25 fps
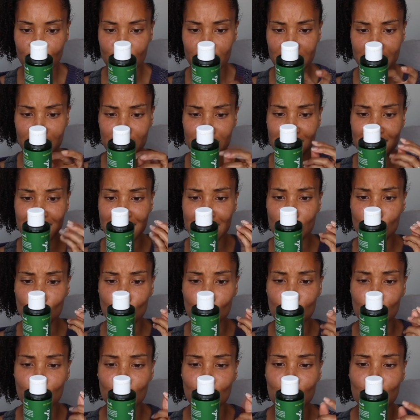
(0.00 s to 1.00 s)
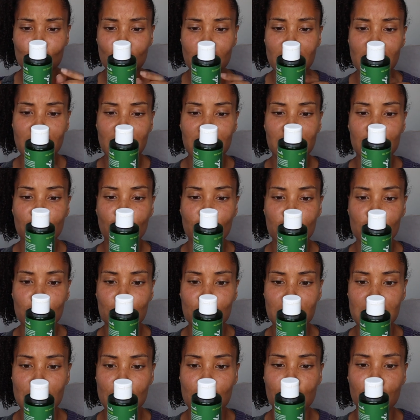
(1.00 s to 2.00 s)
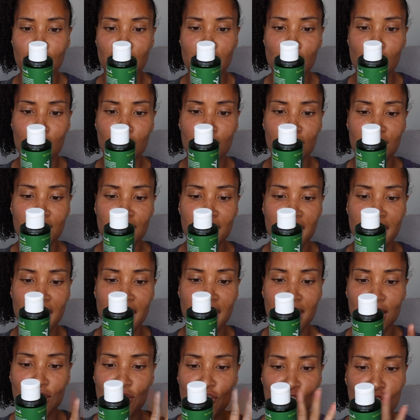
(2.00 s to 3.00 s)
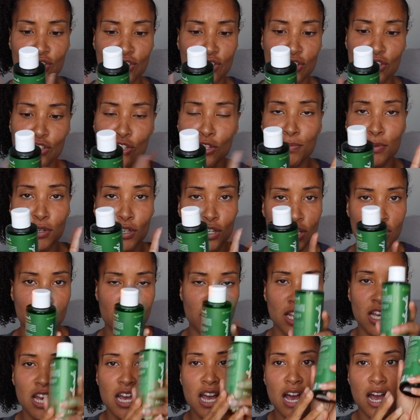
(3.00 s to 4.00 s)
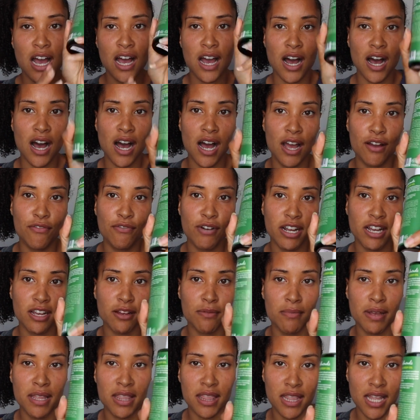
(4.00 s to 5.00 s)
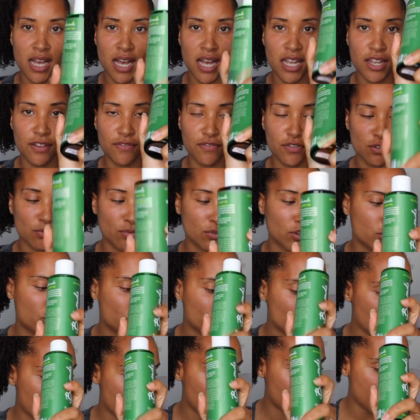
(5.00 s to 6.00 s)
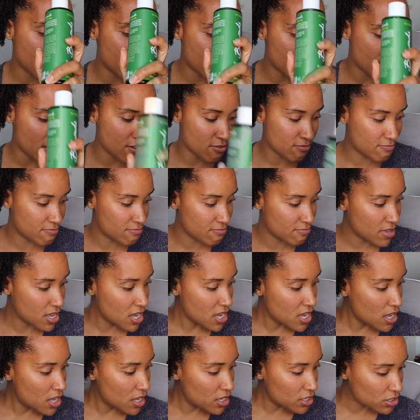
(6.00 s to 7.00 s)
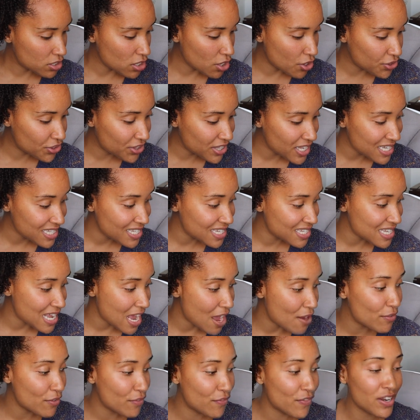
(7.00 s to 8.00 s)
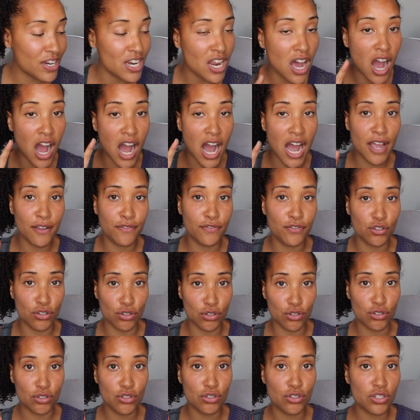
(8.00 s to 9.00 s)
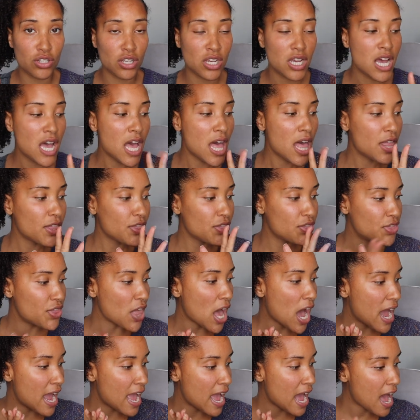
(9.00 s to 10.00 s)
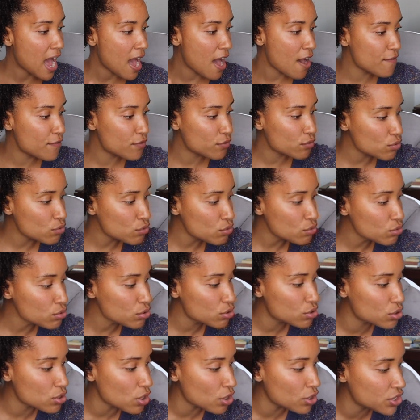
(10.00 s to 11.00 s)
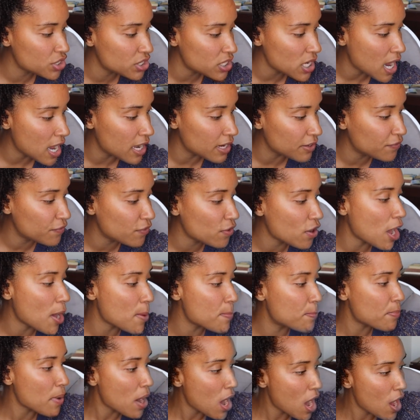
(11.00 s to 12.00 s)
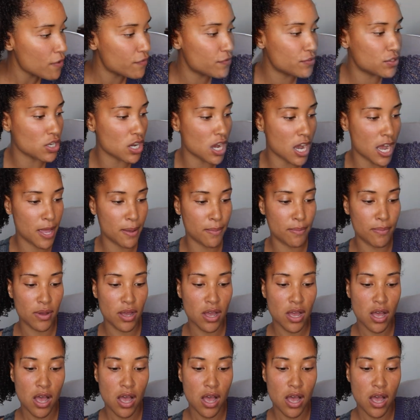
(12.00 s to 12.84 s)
like a seed oil. They've got some sunflower in there. It's just super good. I recommend that if you want to try that out. So this is everything that I've used. I have also done for her bath time